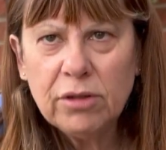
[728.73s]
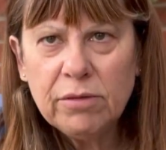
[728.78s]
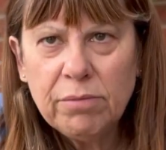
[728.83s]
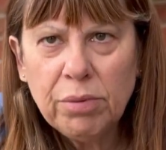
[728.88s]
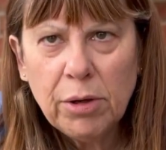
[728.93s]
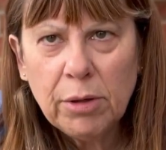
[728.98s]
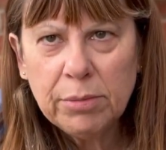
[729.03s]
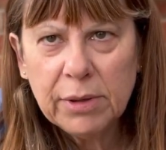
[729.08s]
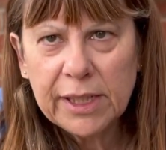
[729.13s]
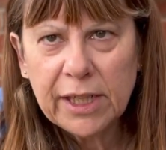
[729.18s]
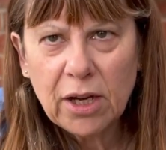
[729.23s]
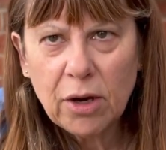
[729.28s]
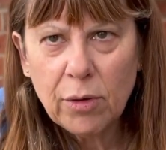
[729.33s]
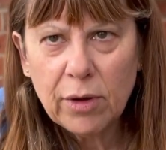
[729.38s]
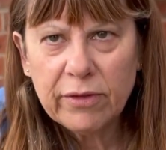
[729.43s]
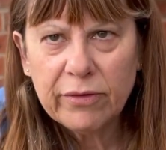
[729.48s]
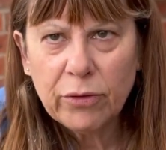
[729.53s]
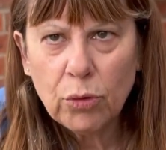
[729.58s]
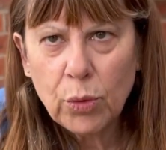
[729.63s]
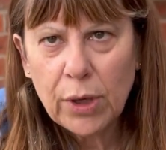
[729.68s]
probably go
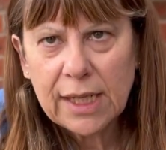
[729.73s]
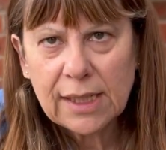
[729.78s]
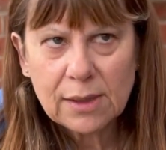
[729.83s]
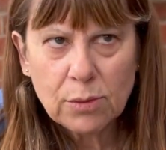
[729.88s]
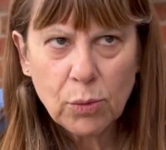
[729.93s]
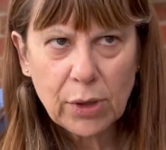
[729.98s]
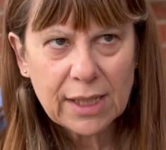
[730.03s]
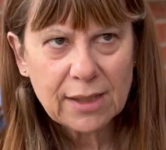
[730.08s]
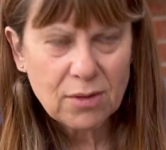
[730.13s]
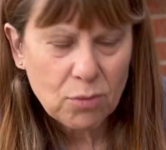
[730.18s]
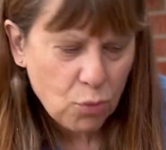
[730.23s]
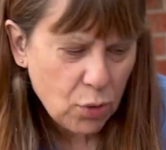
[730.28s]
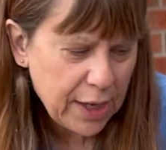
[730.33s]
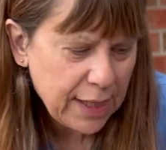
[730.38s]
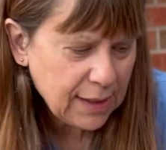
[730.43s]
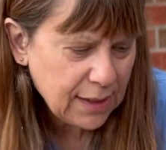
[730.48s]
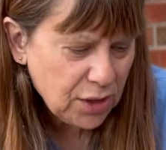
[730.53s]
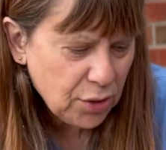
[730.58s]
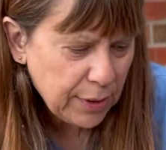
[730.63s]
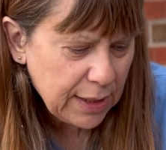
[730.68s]
on for weeks and weeks and
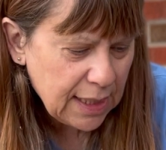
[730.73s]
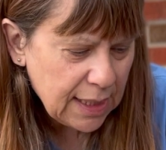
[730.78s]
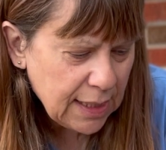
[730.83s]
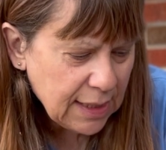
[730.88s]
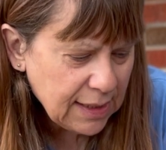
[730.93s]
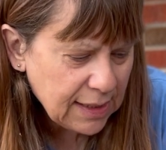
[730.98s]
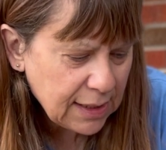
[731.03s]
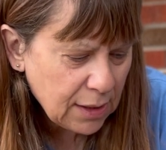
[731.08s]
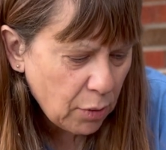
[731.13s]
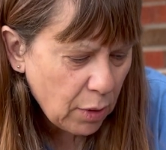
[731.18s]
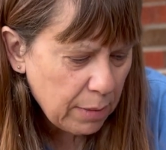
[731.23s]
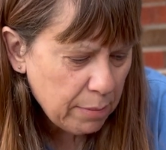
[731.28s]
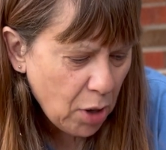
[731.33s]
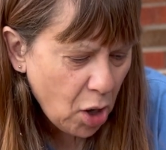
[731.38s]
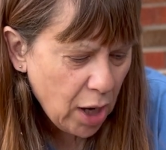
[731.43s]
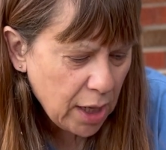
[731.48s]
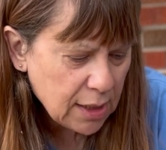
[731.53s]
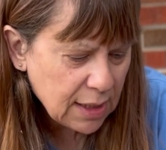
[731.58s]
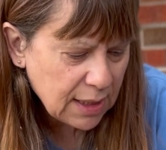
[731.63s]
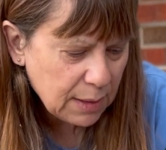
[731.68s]
weeks doing this, so I
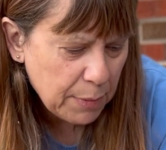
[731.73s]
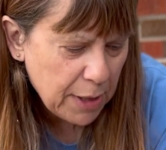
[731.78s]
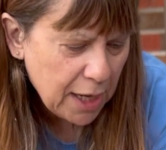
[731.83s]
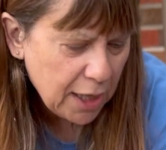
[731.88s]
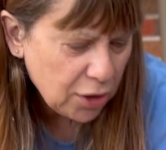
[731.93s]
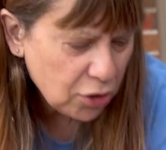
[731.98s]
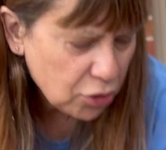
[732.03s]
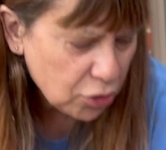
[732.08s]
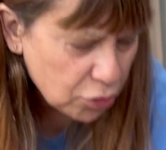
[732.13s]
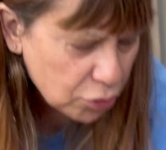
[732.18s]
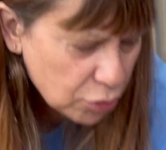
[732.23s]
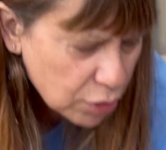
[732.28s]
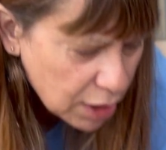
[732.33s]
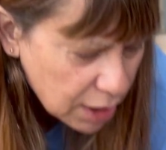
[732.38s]
might spare you